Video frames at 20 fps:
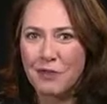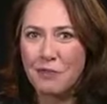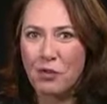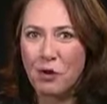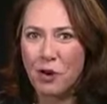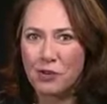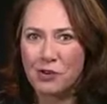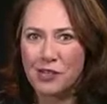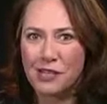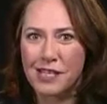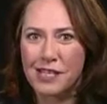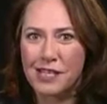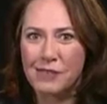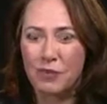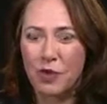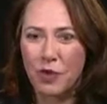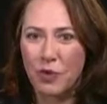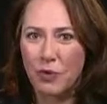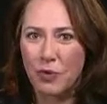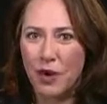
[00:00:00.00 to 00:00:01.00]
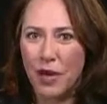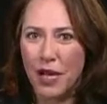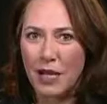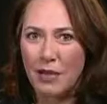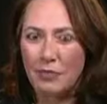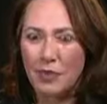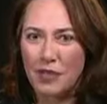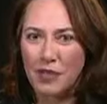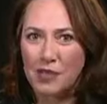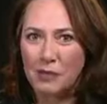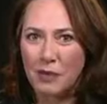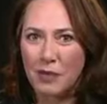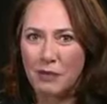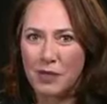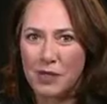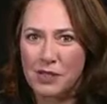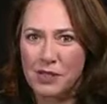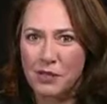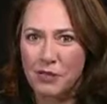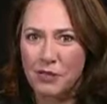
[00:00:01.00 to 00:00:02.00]
process with Iran, because
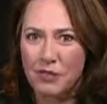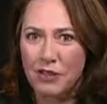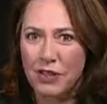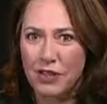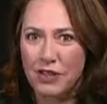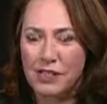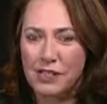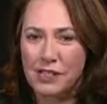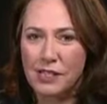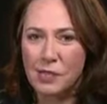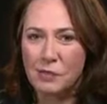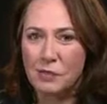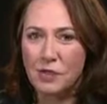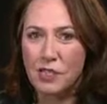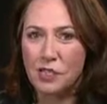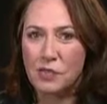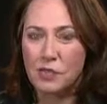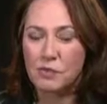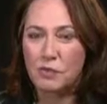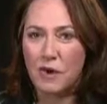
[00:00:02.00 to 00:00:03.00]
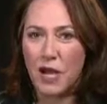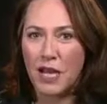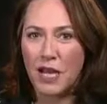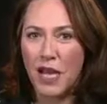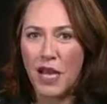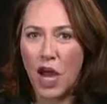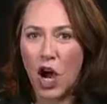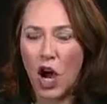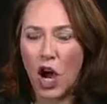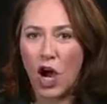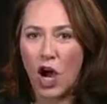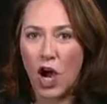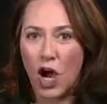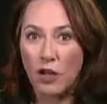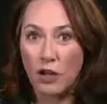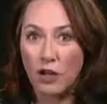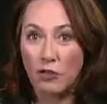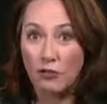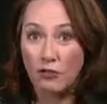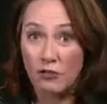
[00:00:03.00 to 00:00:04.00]
people are still very suspicious. But
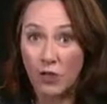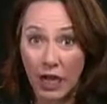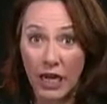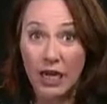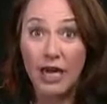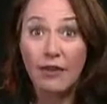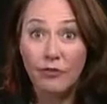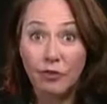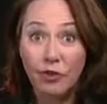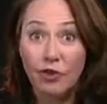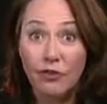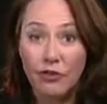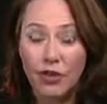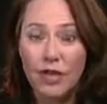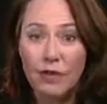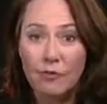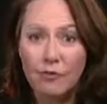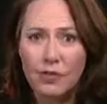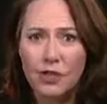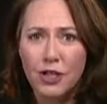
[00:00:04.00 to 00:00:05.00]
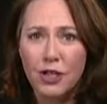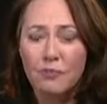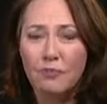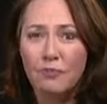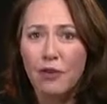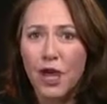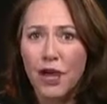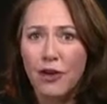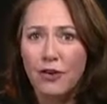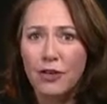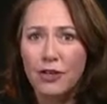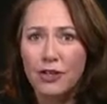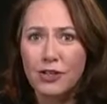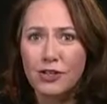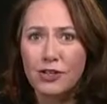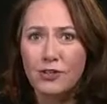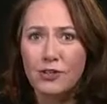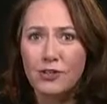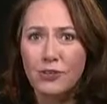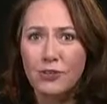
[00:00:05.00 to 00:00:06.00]
clever of him to compare
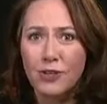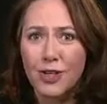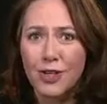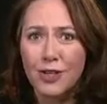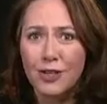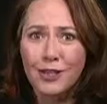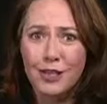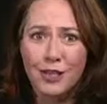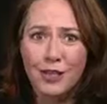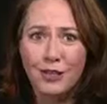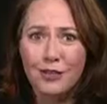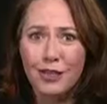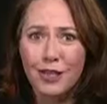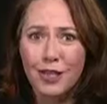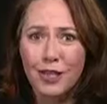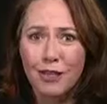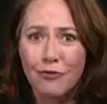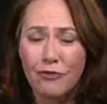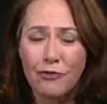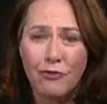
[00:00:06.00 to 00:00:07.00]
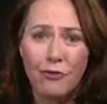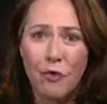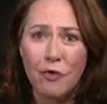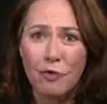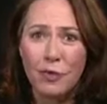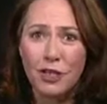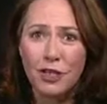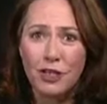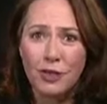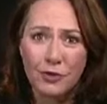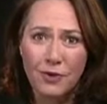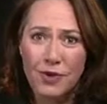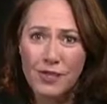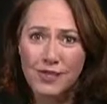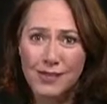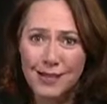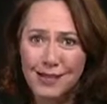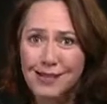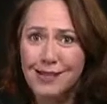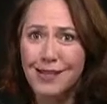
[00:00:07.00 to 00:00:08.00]
it to the former
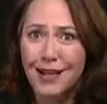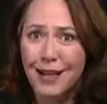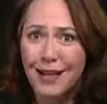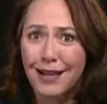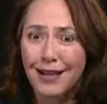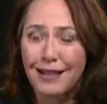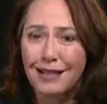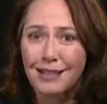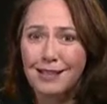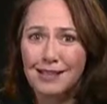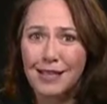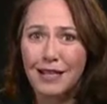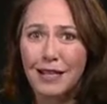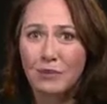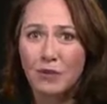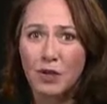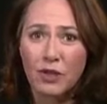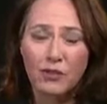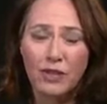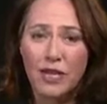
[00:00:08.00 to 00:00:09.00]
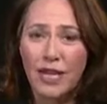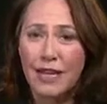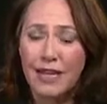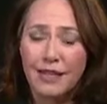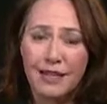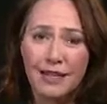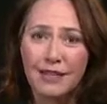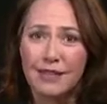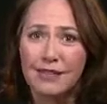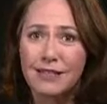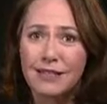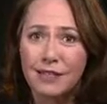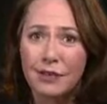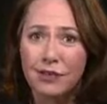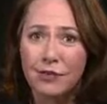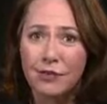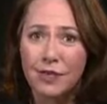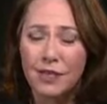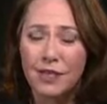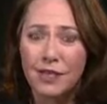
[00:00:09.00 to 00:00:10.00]
USSR and saying, well, if Kennedy can
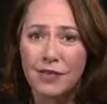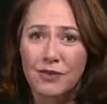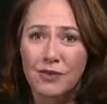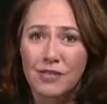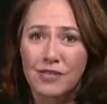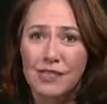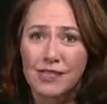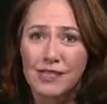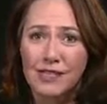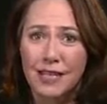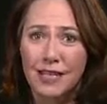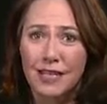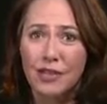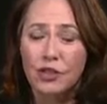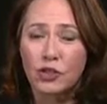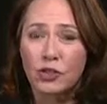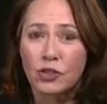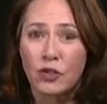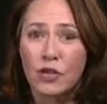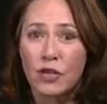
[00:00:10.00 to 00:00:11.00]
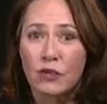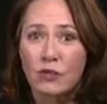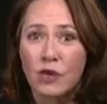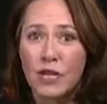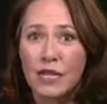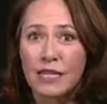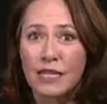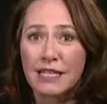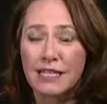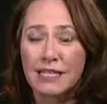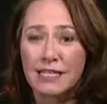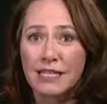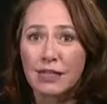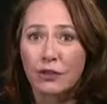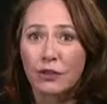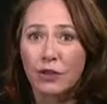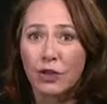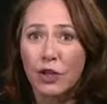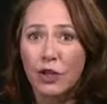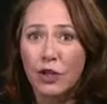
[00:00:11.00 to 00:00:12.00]
deal with the USSR, surely we can
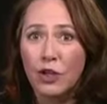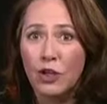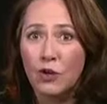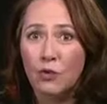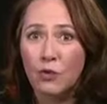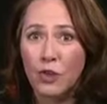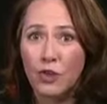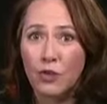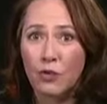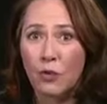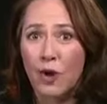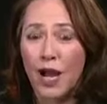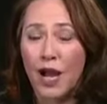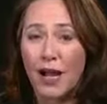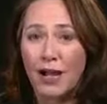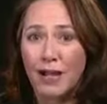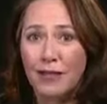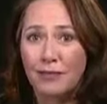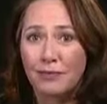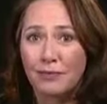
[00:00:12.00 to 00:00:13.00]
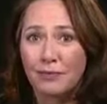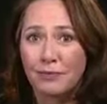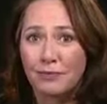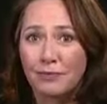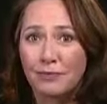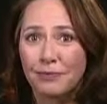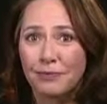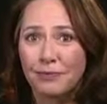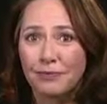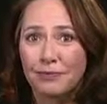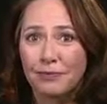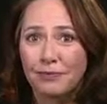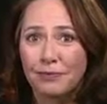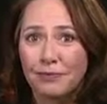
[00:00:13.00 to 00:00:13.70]
deal with Iran. Yeah,